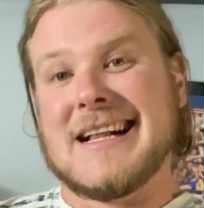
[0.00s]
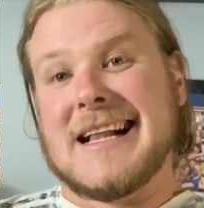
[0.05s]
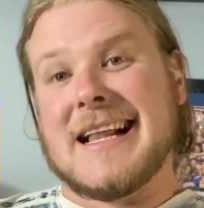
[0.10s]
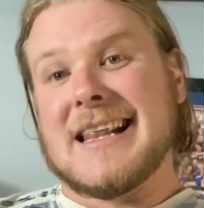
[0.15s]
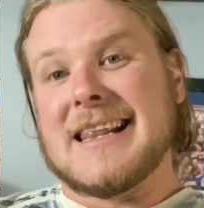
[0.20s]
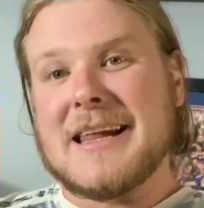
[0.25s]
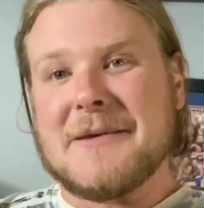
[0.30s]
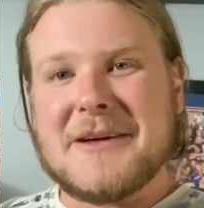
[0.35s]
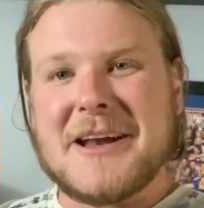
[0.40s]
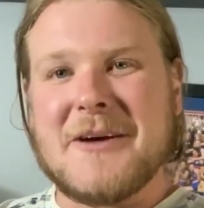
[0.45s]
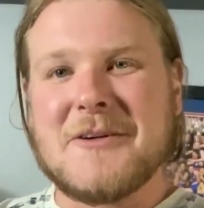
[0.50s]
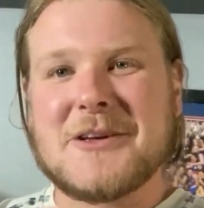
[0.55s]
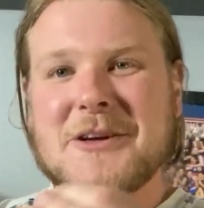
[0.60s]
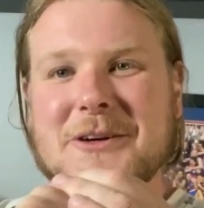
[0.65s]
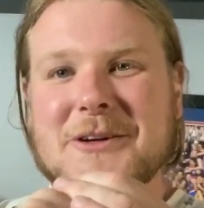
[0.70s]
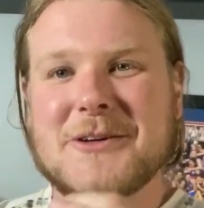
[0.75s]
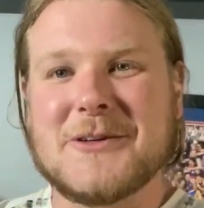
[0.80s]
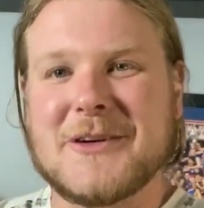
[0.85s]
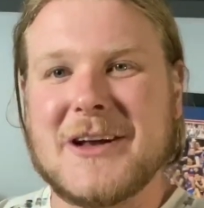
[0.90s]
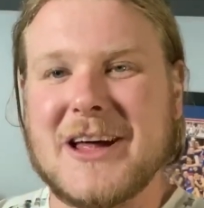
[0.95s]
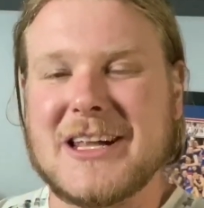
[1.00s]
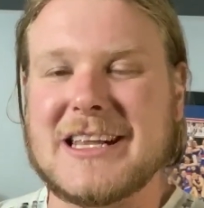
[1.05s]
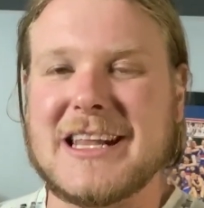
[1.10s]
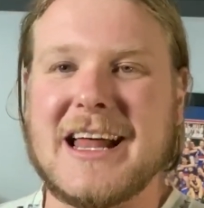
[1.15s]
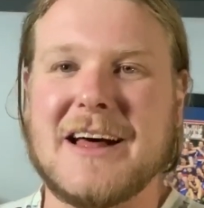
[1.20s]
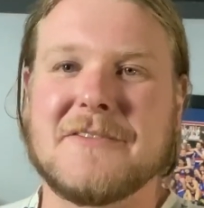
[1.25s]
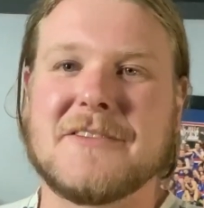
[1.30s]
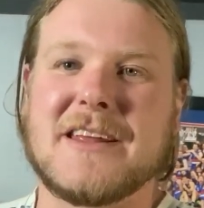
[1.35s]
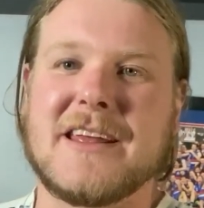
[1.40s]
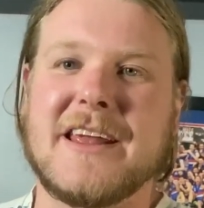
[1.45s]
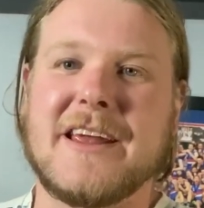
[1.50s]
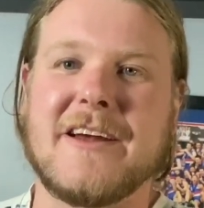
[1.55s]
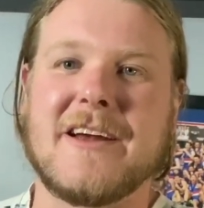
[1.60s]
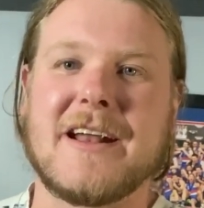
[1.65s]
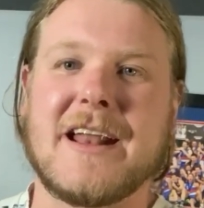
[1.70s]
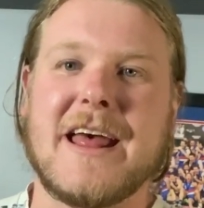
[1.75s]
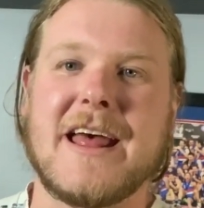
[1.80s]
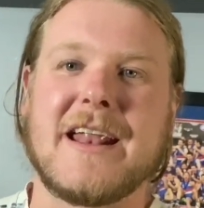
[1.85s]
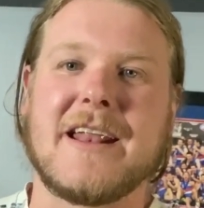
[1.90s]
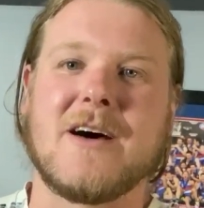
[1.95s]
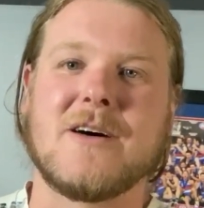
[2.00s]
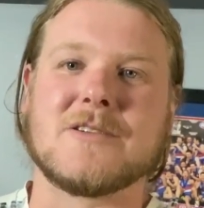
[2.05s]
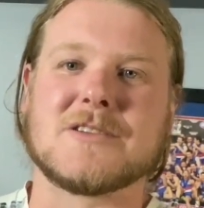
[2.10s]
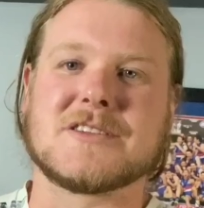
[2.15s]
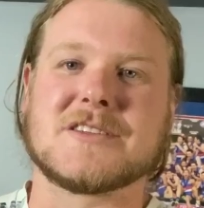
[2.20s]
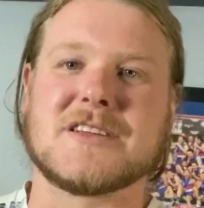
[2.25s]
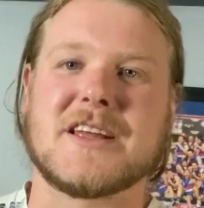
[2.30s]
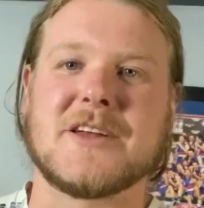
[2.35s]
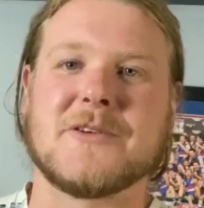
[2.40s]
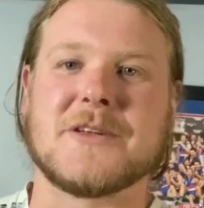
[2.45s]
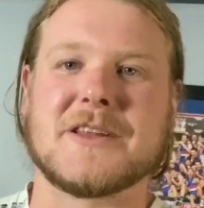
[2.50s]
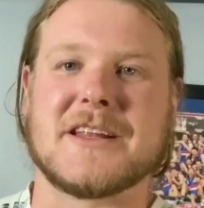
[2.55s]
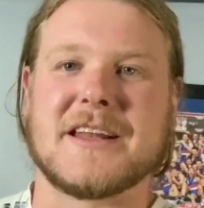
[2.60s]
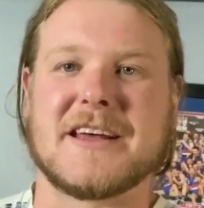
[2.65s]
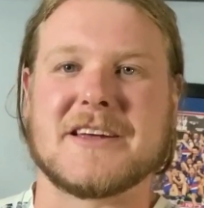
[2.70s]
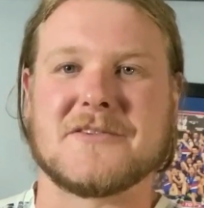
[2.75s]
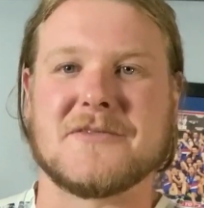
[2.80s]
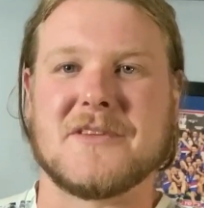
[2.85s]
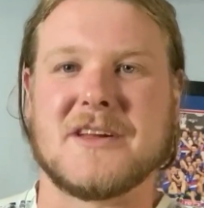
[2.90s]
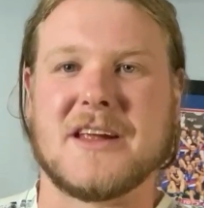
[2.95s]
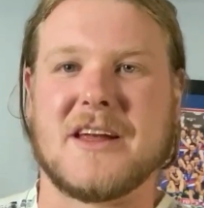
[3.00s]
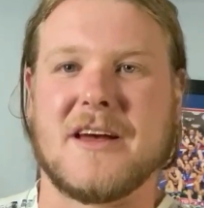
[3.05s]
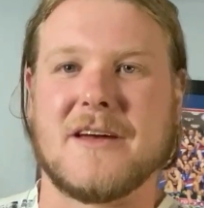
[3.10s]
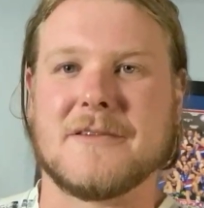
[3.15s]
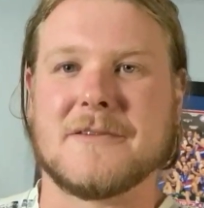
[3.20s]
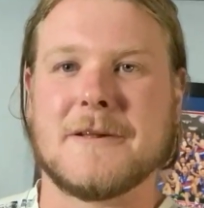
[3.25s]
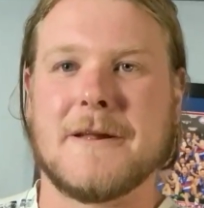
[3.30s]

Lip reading: let me know what you're doing. I'd love to hear it, and I'll see you in the next video.